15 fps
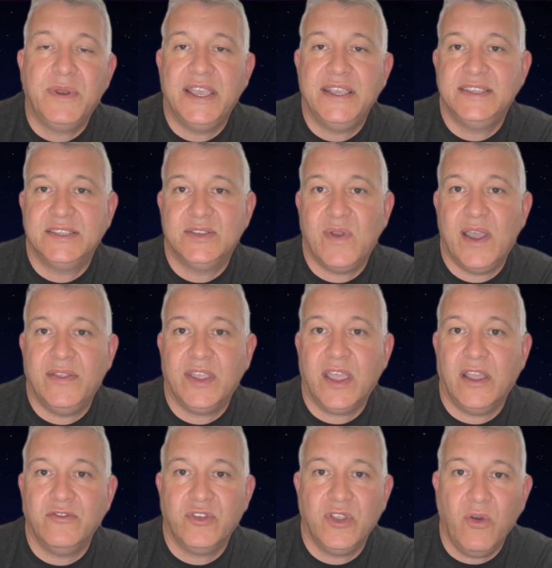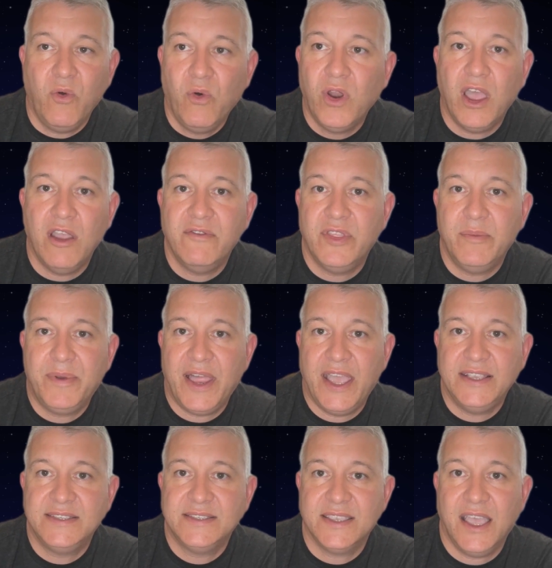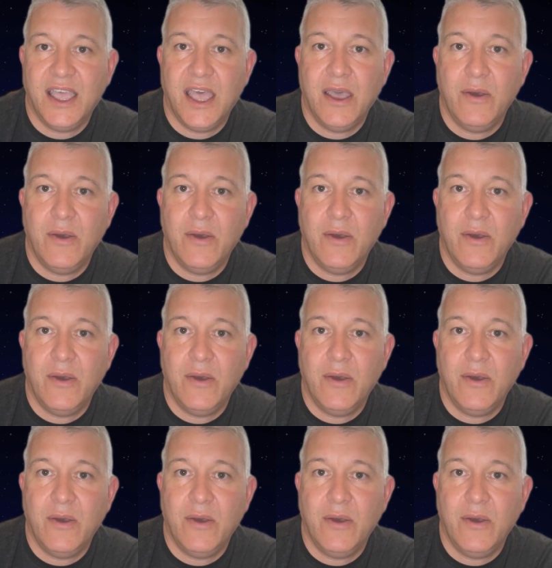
places around the country, all over the place,